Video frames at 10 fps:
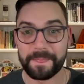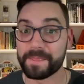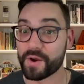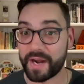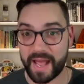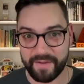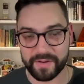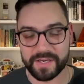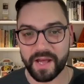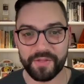They're going to have
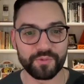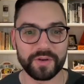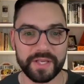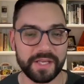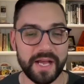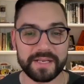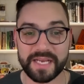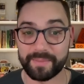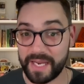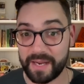another rookie class
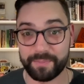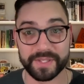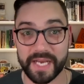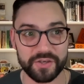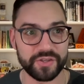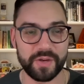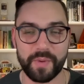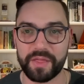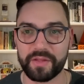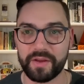coming in, potentially
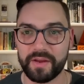with